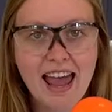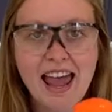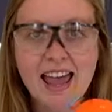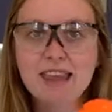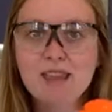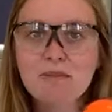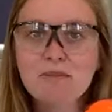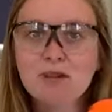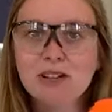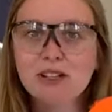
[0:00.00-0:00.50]

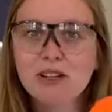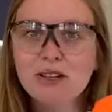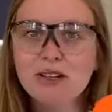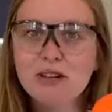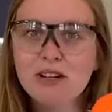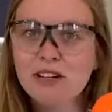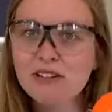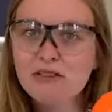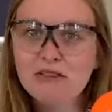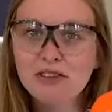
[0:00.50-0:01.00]
And the
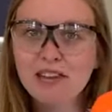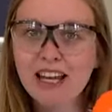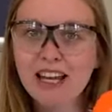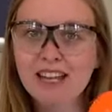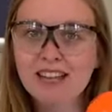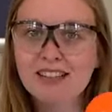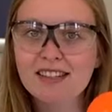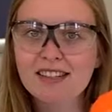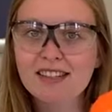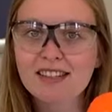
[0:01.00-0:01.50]
balloon
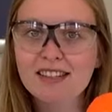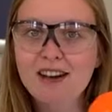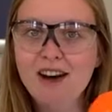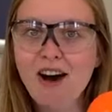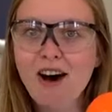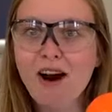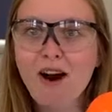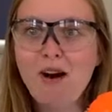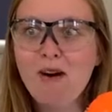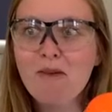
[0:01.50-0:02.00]
inflates
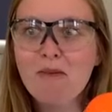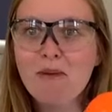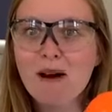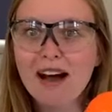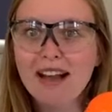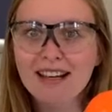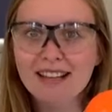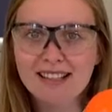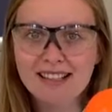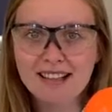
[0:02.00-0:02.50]
all
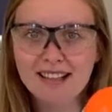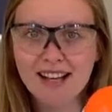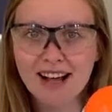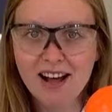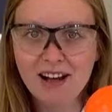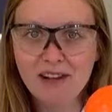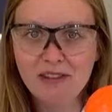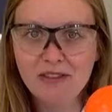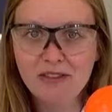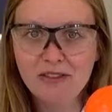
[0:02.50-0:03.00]
by
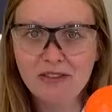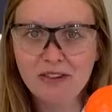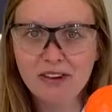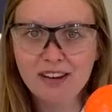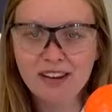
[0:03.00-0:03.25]
itself.